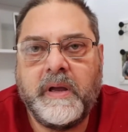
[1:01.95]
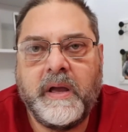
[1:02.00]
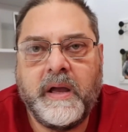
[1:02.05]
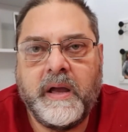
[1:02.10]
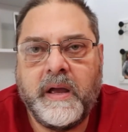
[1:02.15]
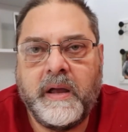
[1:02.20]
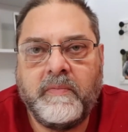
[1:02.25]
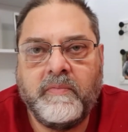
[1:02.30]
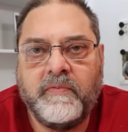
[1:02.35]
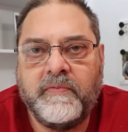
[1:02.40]

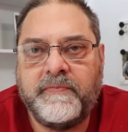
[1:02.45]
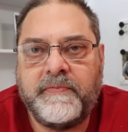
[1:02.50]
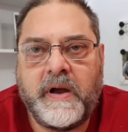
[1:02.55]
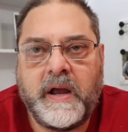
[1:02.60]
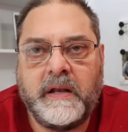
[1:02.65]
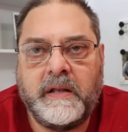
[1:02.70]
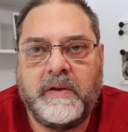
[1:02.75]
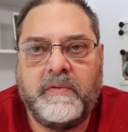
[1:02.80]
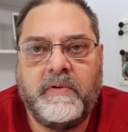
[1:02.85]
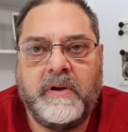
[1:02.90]
I
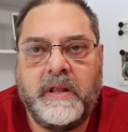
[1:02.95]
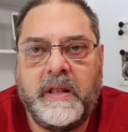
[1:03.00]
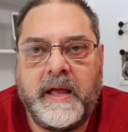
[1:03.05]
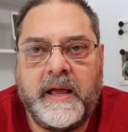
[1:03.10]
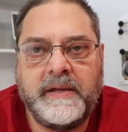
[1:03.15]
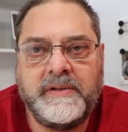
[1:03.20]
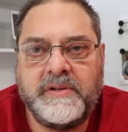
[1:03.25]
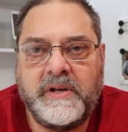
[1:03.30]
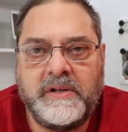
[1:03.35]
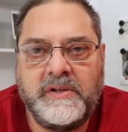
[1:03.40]
finally
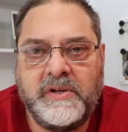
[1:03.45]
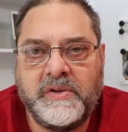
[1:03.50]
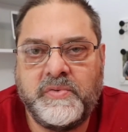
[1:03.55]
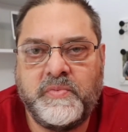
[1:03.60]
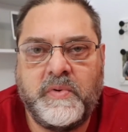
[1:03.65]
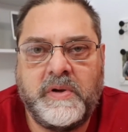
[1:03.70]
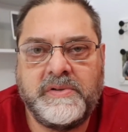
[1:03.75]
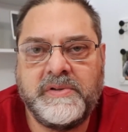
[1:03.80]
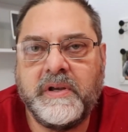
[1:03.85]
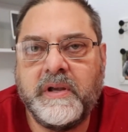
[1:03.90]
realized I just
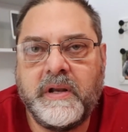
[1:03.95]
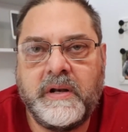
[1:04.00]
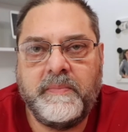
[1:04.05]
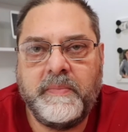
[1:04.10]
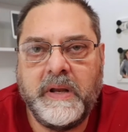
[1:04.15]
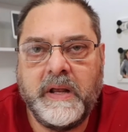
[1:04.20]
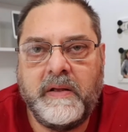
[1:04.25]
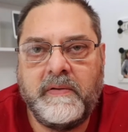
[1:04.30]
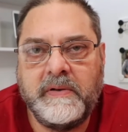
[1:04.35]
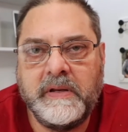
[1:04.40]
wasn't
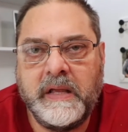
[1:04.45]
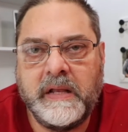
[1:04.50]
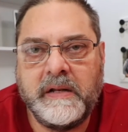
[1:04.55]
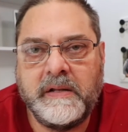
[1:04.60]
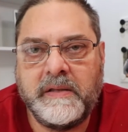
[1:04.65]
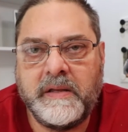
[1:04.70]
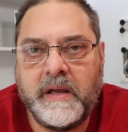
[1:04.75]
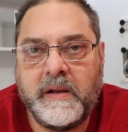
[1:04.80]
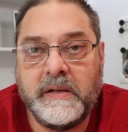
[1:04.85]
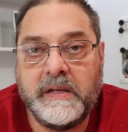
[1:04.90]
be able to get
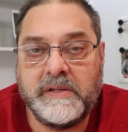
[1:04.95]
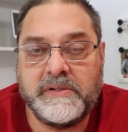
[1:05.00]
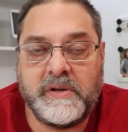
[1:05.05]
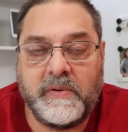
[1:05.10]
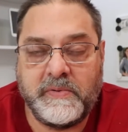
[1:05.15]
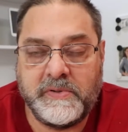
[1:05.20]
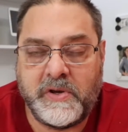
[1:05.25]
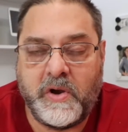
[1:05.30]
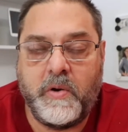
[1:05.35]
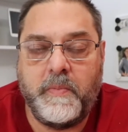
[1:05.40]
it done because I
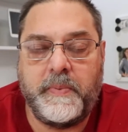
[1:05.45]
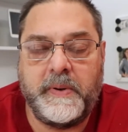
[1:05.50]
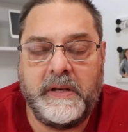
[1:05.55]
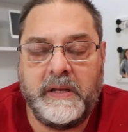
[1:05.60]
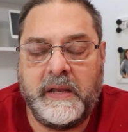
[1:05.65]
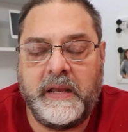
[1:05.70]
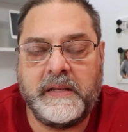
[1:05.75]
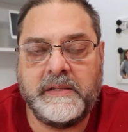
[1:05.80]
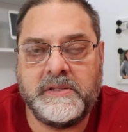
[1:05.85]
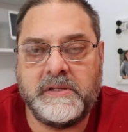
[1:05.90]
was hoping
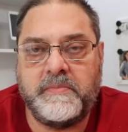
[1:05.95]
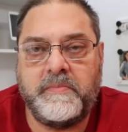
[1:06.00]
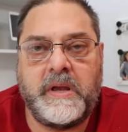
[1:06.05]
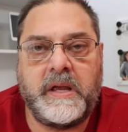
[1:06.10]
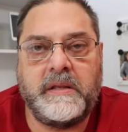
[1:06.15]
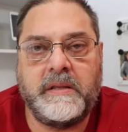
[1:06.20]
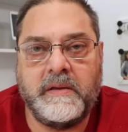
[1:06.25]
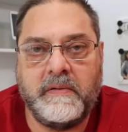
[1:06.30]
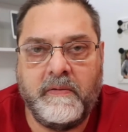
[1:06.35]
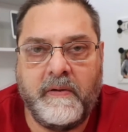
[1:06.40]
to get
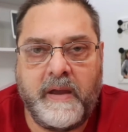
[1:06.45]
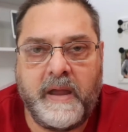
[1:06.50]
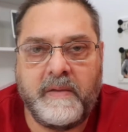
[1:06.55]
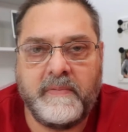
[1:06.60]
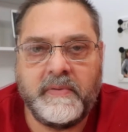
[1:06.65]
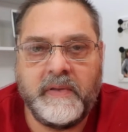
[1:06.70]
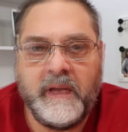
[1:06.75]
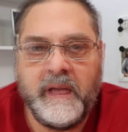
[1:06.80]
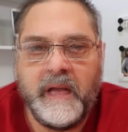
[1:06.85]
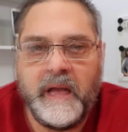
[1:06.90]
cement in the
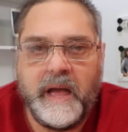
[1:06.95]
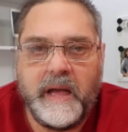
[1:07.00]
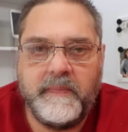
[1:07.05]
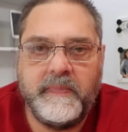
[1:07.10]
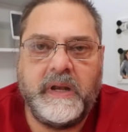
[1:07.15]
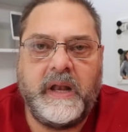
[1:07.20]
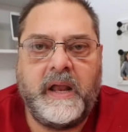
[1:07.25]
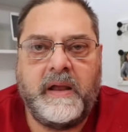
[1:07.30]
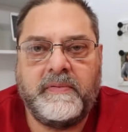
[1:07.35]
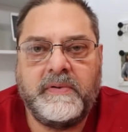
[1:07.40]
ground. I'm
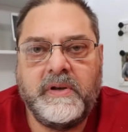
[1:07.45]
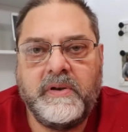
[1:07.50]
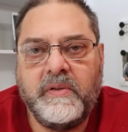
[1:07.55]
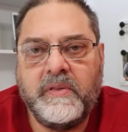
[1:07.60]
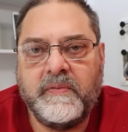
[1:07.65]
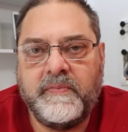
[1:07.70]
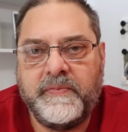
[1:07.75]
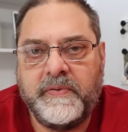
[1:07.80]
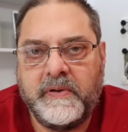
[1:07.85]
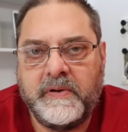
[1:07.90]
going to have to do
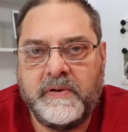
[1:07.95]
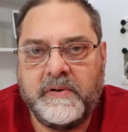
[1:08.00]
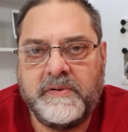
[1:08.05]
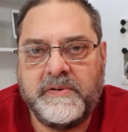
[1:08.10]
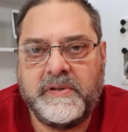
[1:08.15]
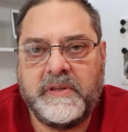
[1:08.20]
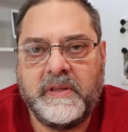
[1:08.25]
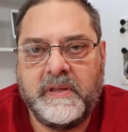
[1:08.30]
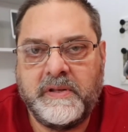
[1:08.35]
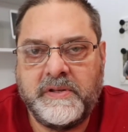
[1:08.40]
the
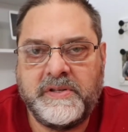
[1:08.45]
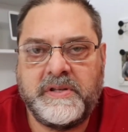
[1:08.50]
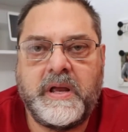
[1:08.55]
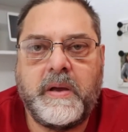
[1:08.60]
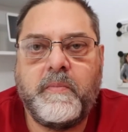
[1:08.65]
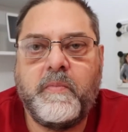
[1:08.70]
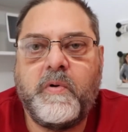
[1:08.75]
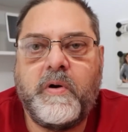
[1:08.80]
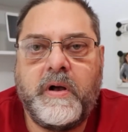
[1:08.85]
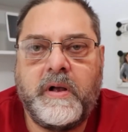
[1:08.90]
footers and the
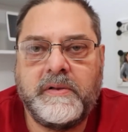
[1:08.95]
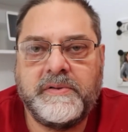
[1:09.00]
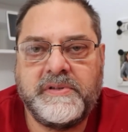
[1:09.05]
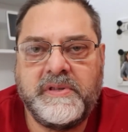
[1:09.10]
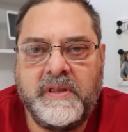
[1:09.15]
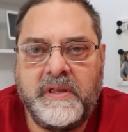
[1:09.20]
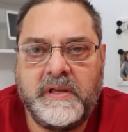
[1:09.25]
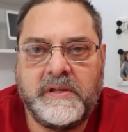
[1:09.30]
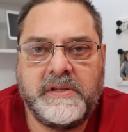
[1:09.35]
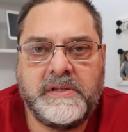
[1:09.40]
stem walls
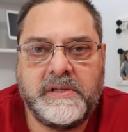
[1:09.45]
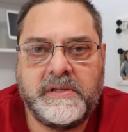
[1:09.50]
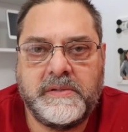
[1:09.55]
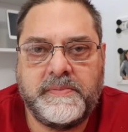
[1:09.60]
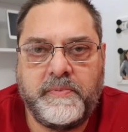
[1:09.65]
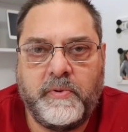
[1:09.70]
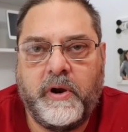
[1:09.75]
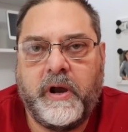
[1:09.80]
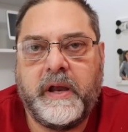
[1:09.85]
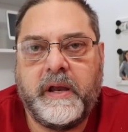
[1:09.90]
this
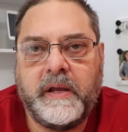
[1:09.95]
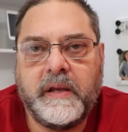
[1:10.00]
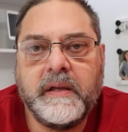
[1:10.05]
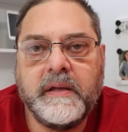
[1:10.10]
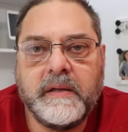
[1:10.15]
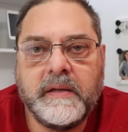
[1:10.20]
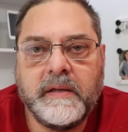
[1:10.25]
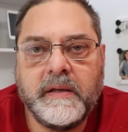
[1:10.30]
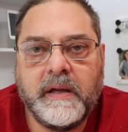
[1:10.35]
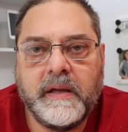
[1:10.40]
spring.
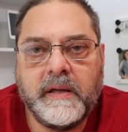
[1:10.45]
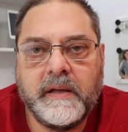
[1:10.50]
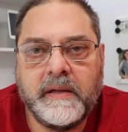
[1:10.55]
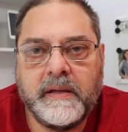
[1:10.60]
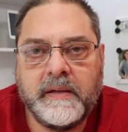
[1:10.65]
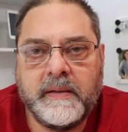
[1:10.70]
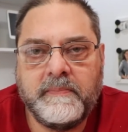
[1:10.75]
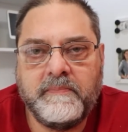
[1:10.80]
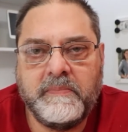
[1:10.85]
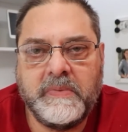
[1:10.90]

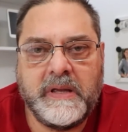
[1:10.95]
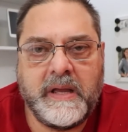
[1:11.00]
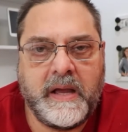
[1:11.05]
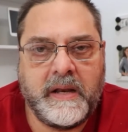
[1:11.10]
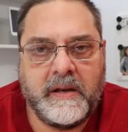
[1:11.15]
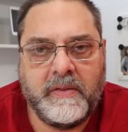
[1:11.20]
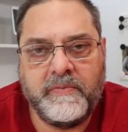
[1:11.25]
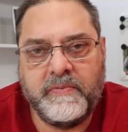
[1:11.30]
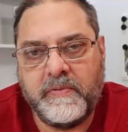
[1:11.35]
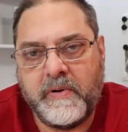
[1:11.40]

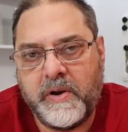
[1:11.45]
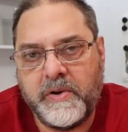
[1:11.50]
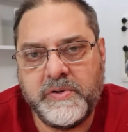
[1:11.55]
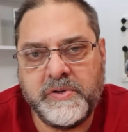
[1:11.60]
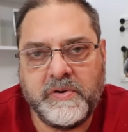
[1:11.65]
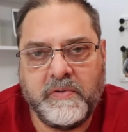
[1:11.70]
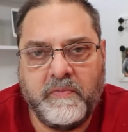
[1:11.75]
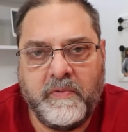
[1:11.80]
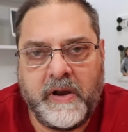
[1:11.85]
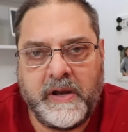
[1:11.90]
Kind of
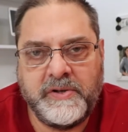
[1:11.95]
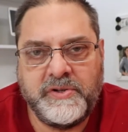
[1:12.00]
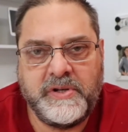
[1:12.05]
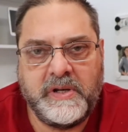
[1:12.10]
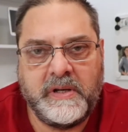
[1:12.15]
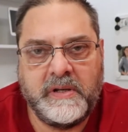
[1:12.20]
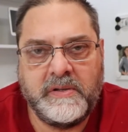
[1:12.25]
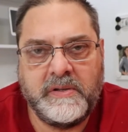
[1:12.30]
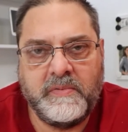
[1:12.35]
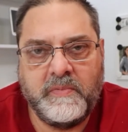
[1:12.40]
throws a wrench
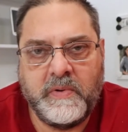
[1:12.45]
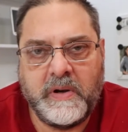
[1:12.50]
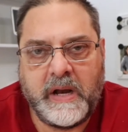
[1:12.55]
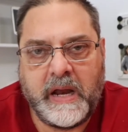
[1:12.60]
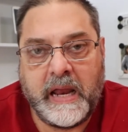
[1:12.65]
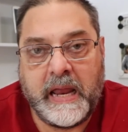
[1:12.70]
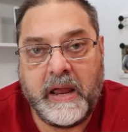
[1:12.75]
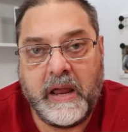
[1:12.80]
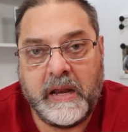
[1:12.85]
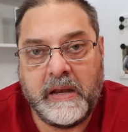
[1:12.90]
into what
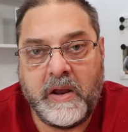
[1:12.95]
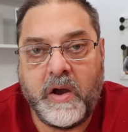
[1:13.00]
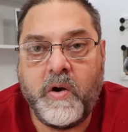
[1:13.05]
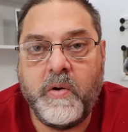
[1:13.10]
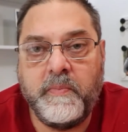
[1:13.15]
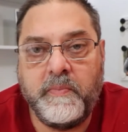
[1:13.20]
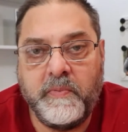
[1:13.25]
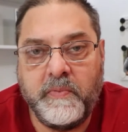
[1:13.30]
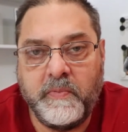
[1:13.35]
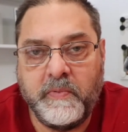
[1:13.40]
I had
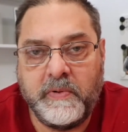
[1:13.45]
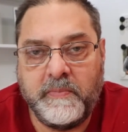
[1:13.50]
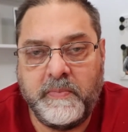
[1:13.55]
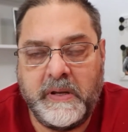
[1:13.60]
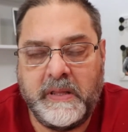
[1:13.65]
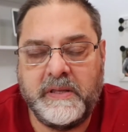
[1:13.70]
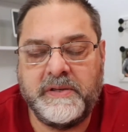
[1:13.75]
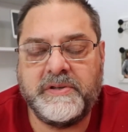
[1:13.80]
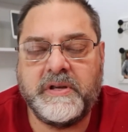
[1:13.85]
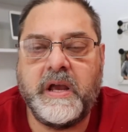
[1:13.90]
hoped would
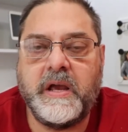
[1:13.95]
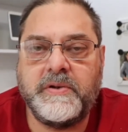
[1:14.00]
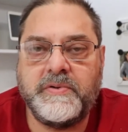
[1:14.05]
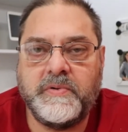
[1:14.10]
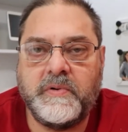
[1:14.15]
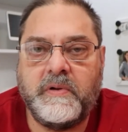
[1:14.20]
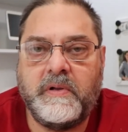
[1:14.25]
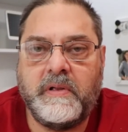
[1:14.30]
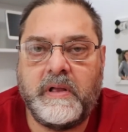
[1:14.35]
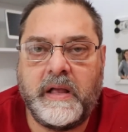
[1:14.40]
be the
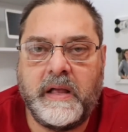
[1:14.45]
schedule.